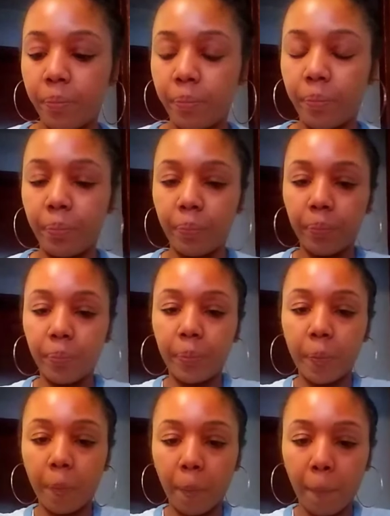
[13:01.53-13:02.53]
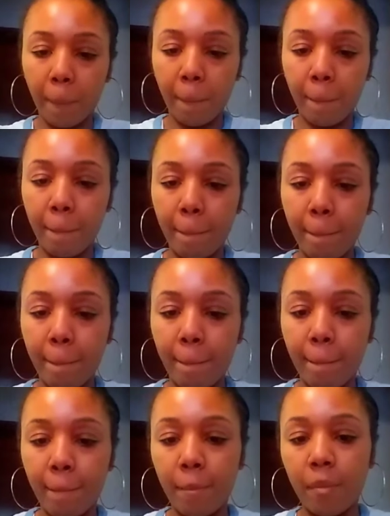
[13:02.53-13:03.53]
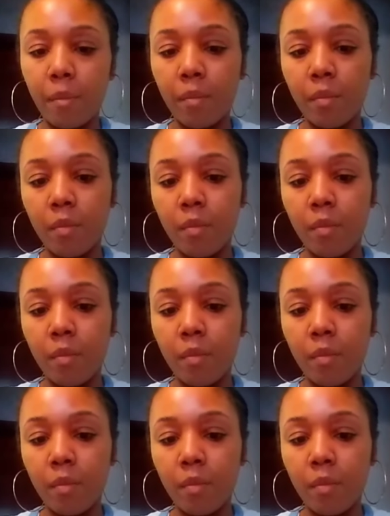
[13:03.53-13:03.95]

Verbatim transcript: Somebody could be going to court around this time.